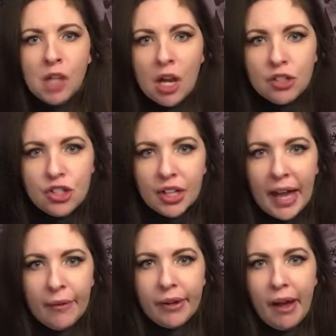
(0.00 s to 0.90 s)
took
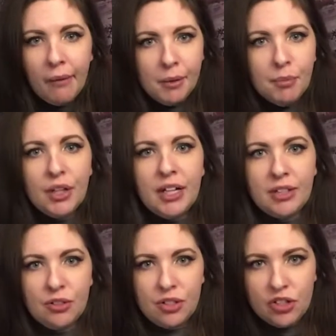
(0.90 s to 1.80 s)
out gum and put it
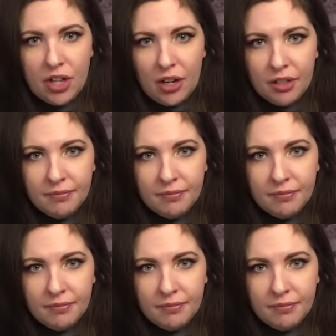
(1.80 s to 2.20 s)
under the chair.